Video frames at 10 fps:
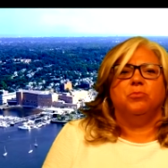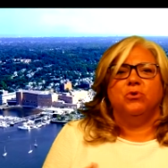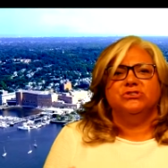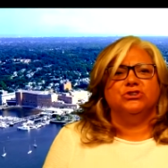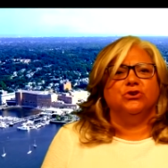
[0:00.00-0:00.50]

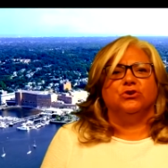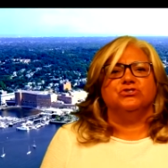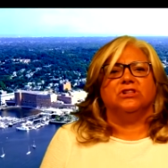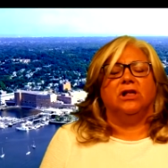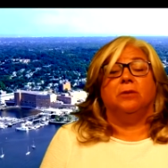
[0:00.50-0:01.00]
Boys and
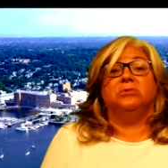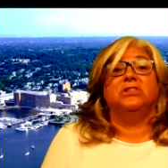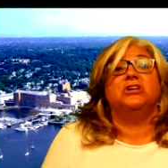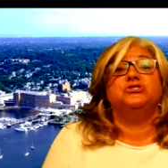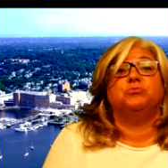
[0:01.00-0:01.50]
Girls Club,
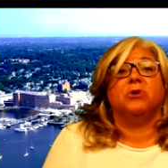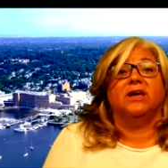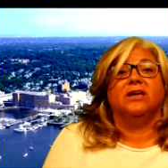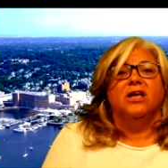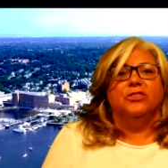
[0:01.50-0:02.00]
Lunch
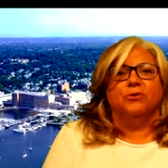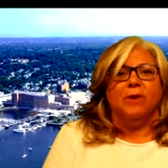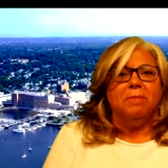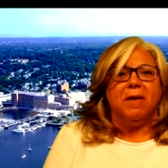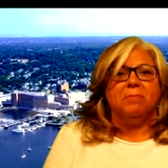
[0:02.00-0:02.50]
Break, the
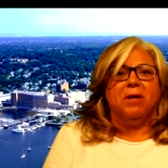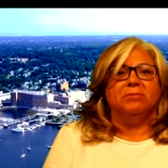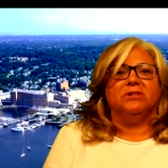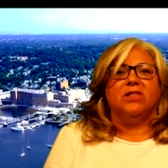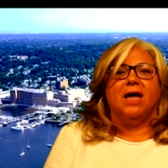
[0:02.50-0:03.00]
Red Bank
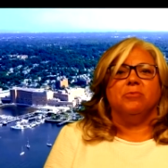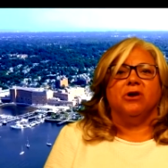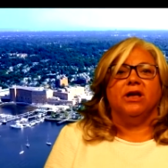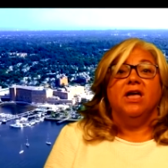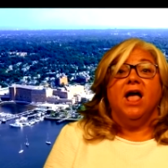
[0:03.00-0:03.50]
Public
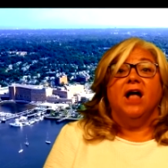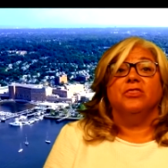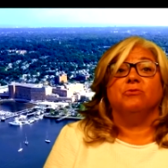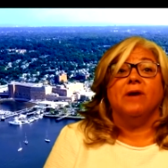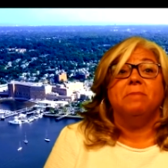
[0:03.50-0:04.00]
Library,
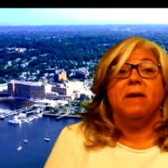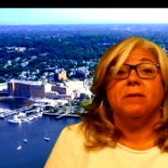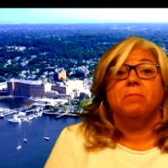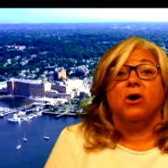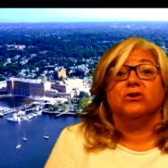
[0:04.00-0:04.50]
and the Red
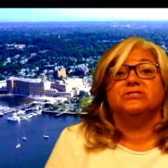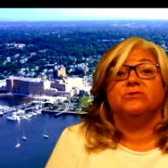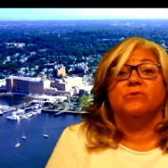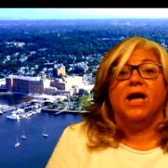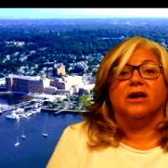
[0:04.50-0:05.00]
Bank Parks
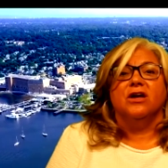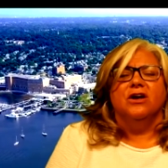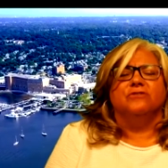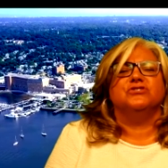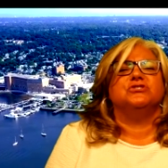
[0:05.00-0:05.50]
and Rec
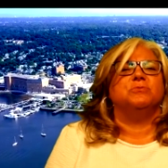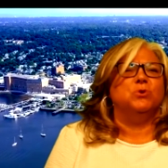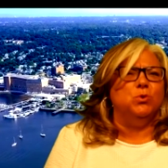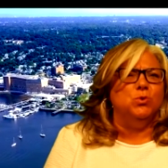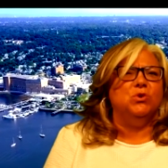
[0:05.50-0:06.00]
for some
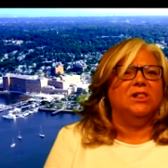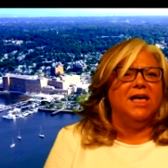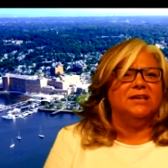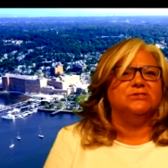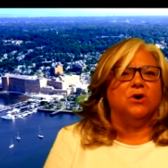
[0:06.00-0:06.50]
cool
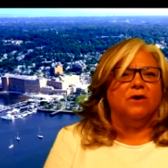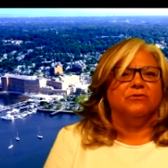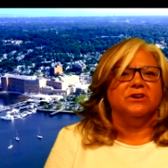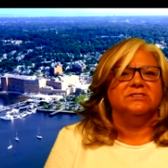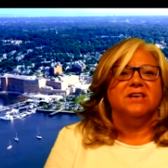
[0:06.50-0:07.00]
class
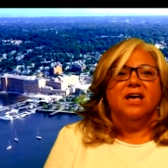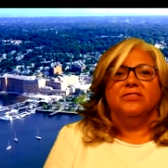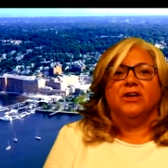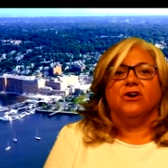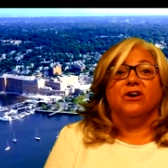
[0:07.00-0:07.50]
offerings
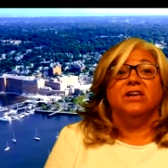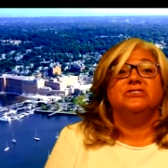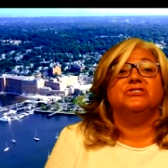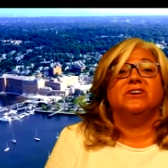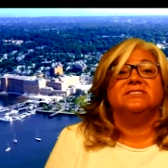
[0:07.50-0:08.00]
that are
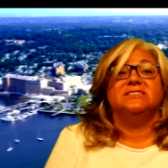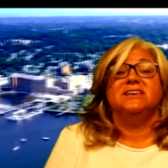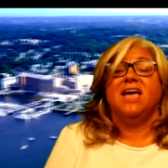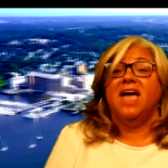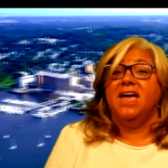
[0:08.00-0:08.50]

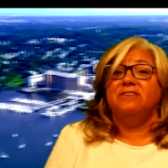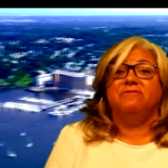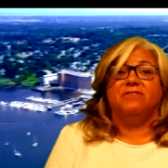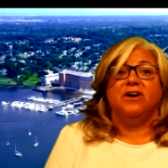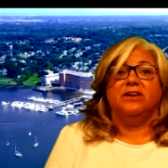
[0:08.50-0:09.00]
interesting and
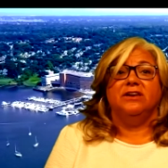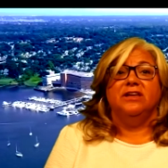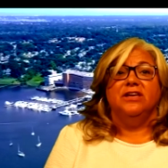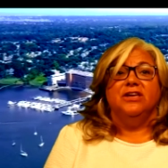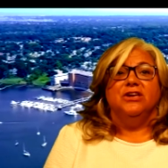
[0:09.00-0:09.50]
fun.
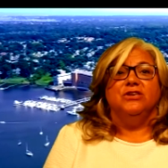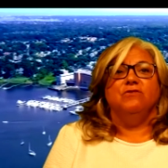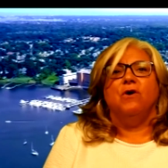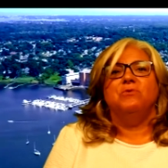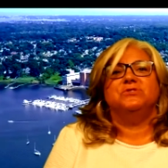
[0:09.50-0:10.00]

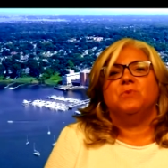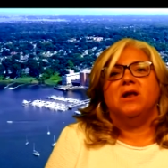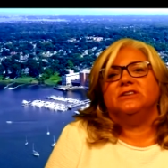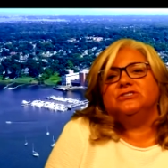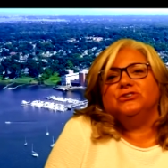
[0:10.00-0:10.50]
You've always
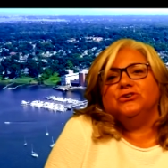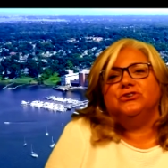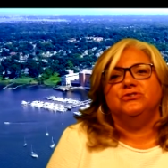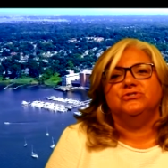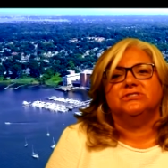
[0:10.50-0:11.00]
wanted to learn
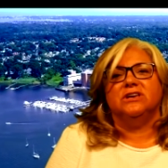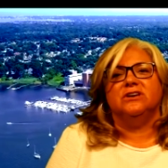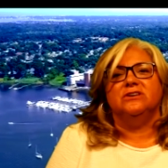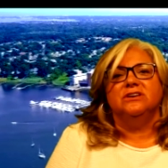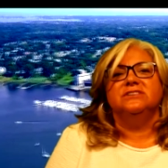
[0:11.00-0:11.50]
a new
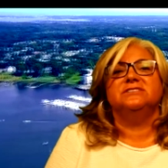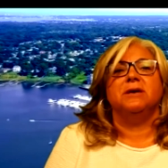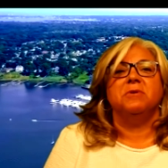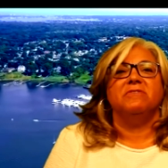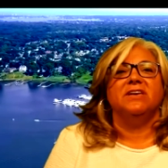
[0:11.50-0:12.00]
skill.
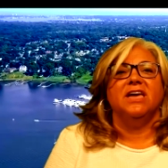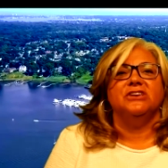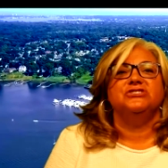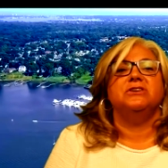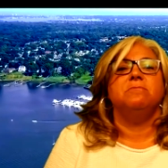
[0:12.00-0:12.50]
Summer
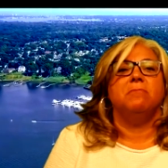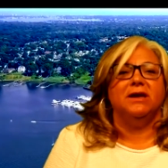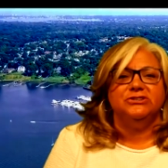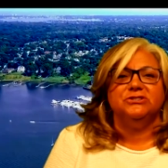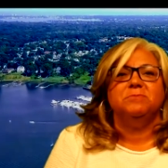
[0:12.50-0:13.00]
vacation
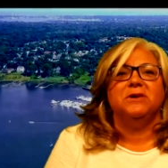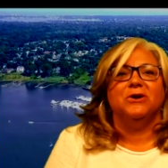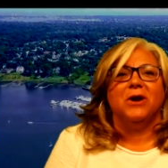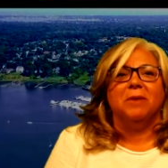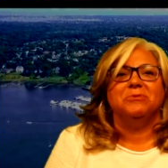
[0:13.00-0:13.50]
might just be
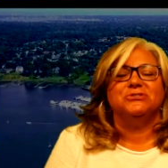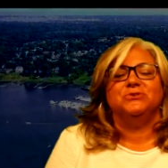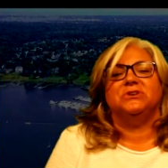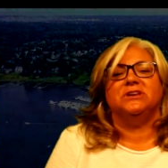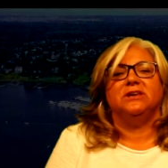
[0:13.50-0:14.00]
your
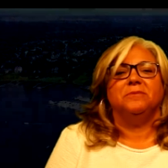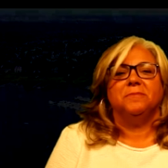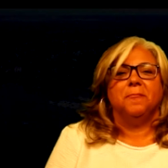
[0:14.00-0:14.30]
opportunity.